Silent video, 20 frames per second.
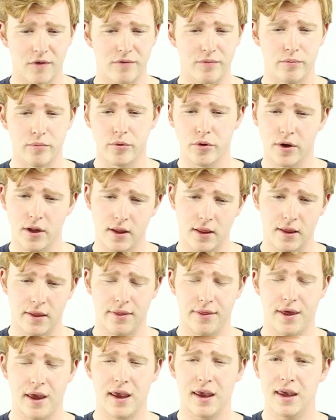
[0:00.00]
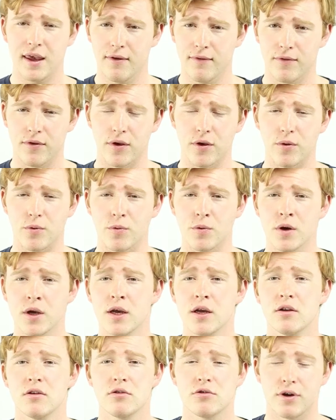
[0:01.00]
of money that they give you
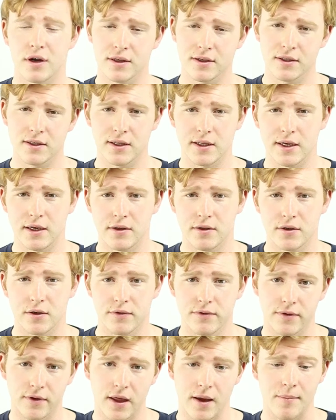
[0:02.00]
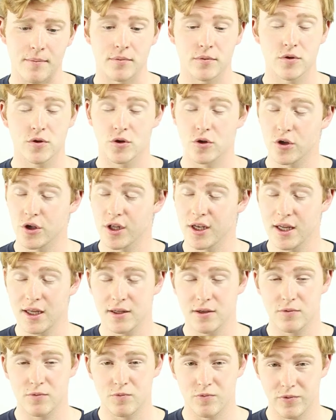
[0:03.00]
translate to for them. So you need
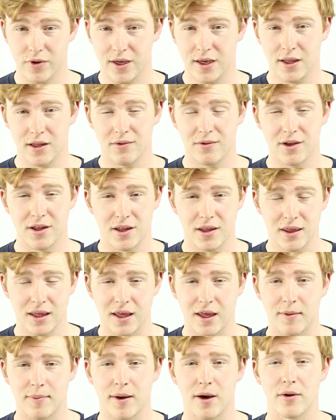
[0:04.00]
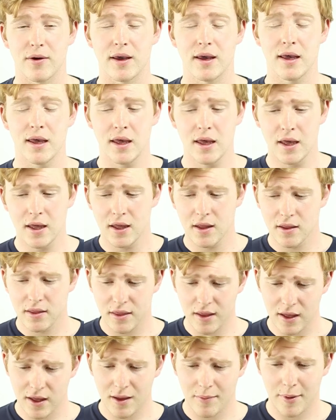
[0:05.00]
to really think about it.
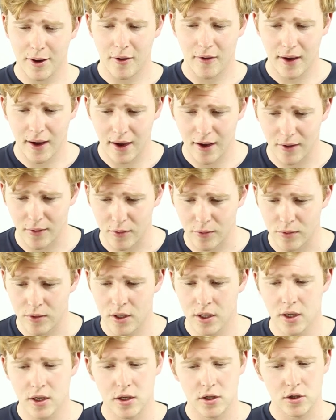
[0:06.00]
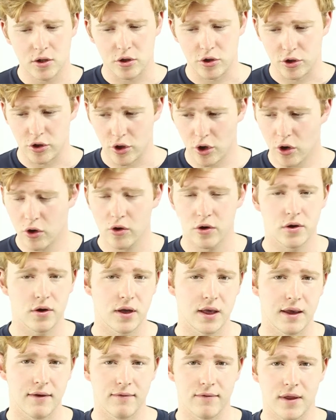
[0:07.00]
Think about how you're going
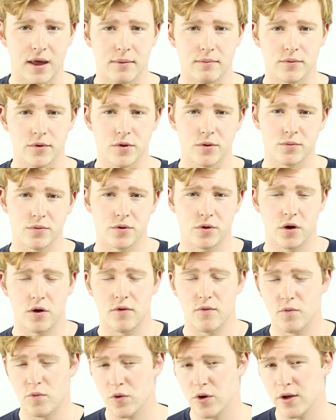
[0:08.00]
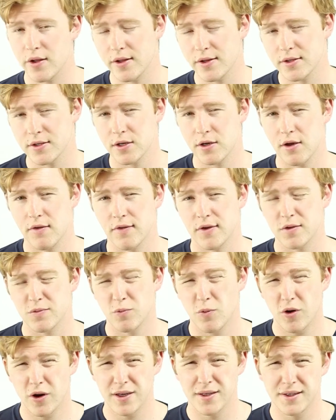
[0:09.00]
to give them some sort of worthy service.
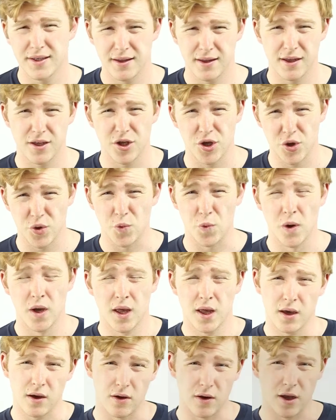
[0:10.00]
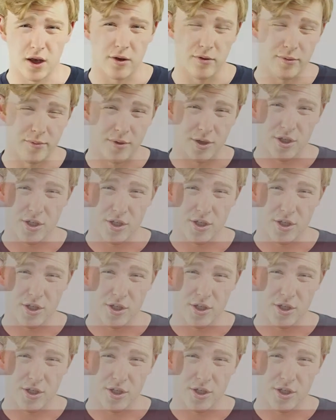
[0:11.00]
What is it that you can help them